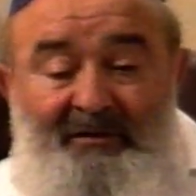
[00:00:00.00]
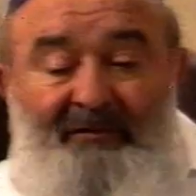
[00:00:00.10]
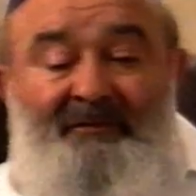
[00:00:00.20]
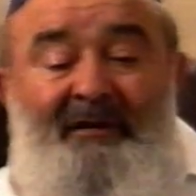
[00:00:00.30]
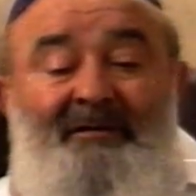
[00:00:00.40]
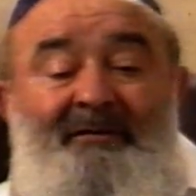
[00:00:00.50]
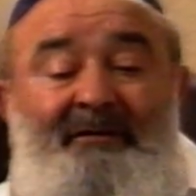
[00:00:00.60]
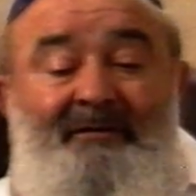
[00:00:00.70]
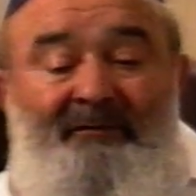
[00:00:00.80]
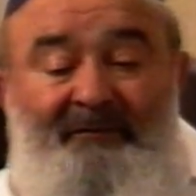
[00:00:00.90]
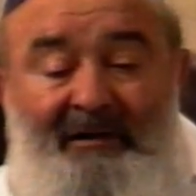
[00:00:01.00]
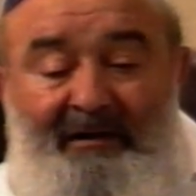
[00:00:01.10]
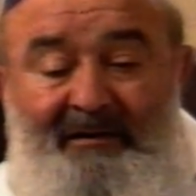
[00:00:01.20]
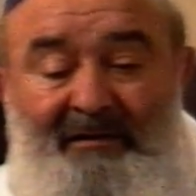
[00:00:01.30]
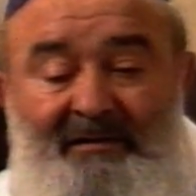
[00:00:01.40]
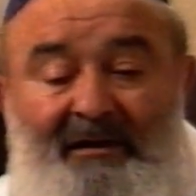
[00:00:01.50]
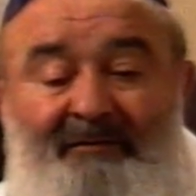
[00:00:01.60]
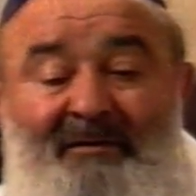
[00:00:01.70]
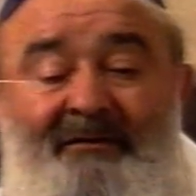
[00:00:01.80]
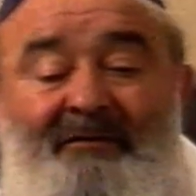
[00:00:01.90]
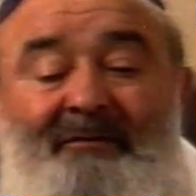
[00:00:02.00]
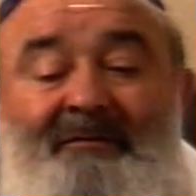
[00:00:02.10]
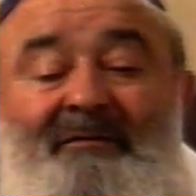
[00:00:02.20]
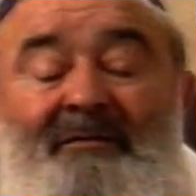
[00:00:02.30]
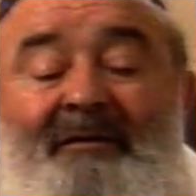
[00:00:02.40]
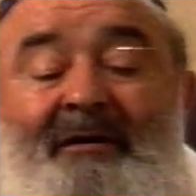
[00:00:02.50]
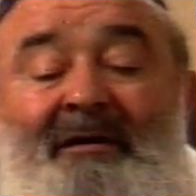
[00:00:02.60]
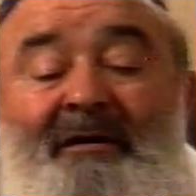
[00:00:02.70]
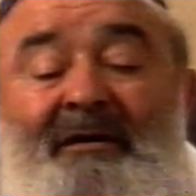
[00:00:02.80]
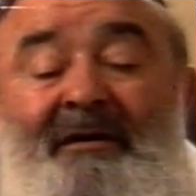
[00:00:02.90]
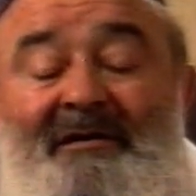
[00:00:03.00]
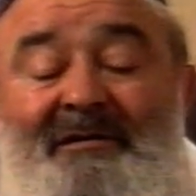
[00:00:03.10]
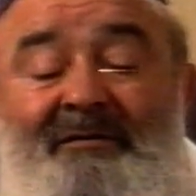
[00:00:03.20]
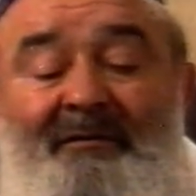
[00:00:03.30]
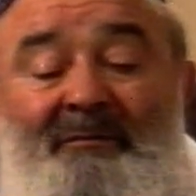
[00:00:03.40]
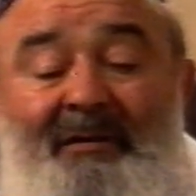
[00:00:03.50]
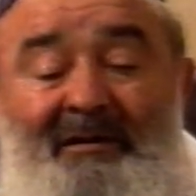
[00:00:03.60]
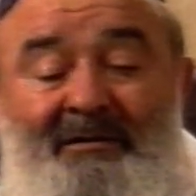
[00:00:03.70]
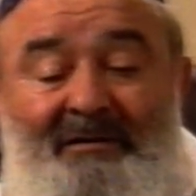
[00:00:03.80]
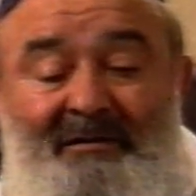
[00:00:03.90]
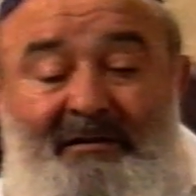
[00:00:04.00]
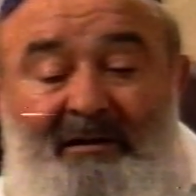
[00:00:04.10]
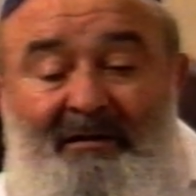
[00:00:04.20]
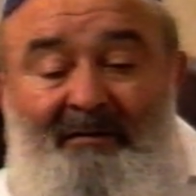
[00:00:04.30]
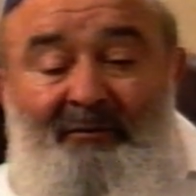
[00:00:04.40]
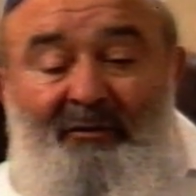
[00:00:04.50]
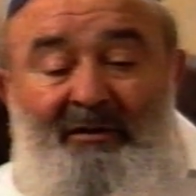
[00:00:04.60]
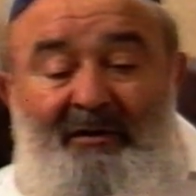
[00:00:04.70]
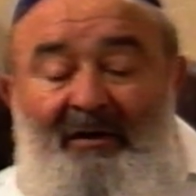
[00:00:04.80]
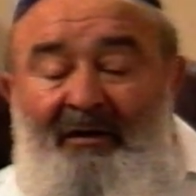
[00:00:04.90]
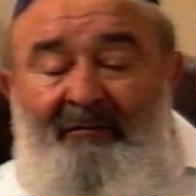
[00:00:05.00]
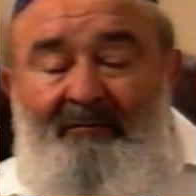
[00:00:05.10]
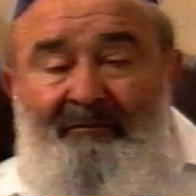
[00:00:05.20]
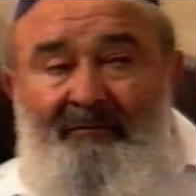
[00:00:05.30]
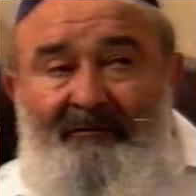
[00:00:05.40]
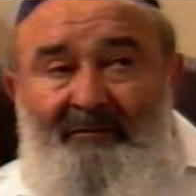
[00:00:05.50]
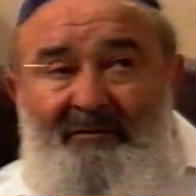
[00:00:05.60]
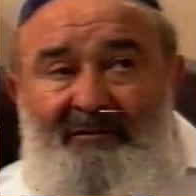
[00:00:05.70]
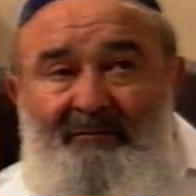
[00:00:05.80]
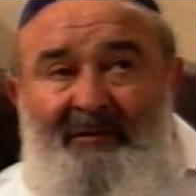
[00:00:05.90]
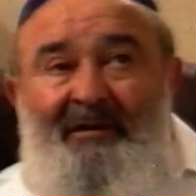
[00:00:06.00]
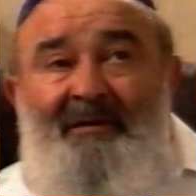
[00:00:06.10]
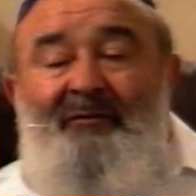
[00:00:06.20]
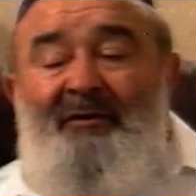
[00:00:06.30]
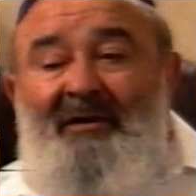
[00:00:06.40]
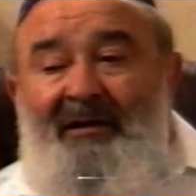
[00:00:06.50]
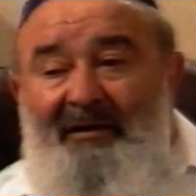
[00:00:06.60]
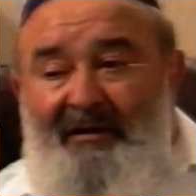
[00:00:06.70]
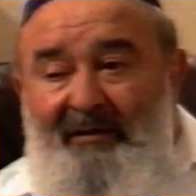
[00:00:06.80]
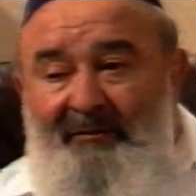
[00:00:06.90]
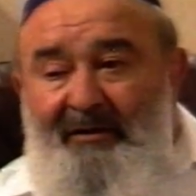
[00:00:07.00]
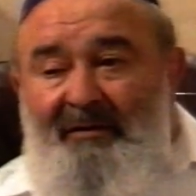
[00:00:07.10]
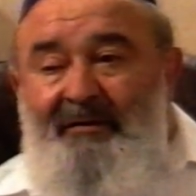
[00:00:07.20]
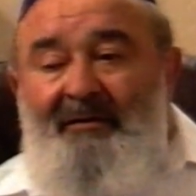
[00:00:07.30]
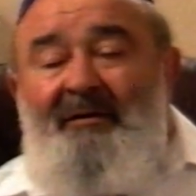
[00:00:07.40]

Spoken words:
in the factory. Fridays I went to Isidor bácsi. Sunday morning, Monday morning I came in